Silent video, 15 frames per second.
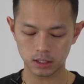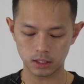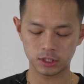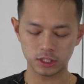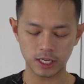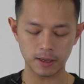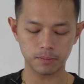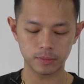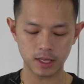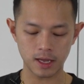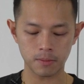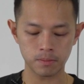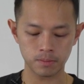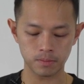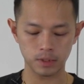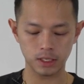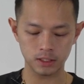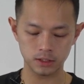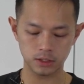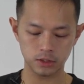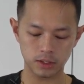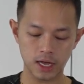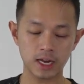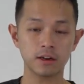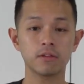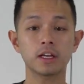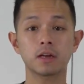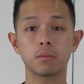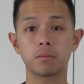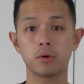shape them into kind of
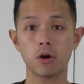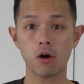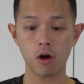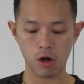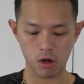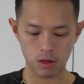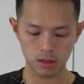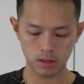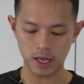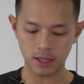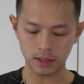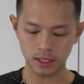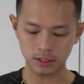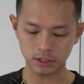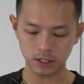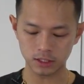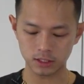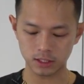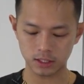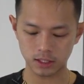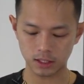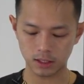like a ball, and then just